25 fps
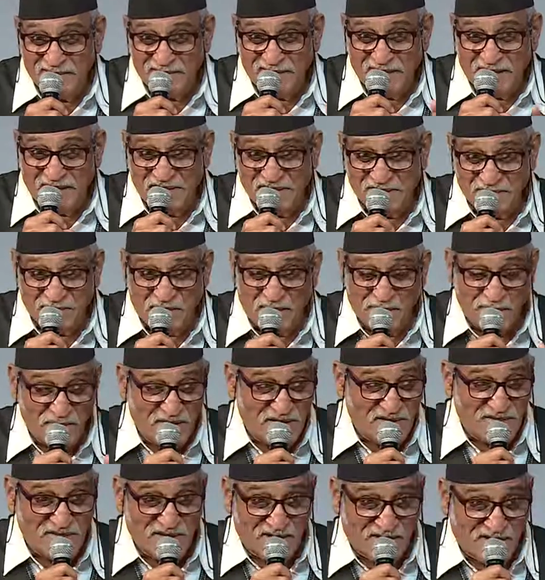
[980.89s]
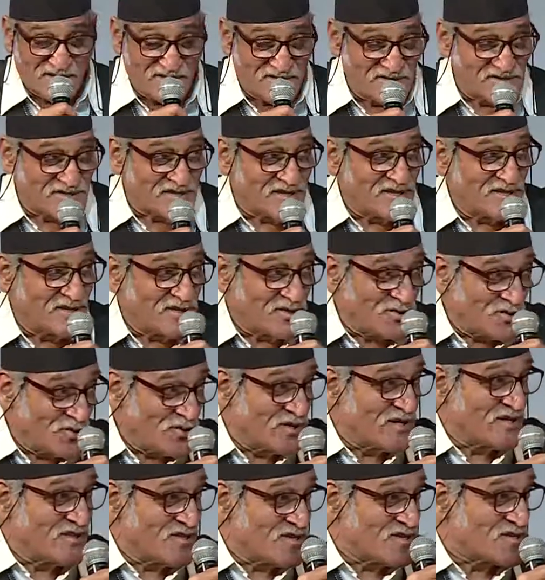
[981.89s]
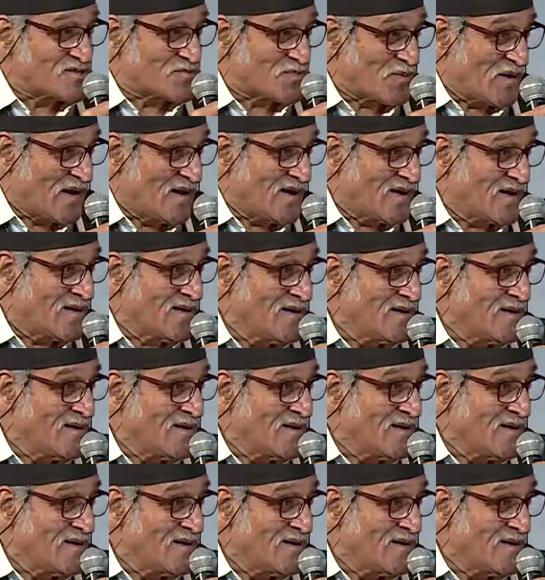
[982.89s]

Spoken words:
That is my major concern in doing this play,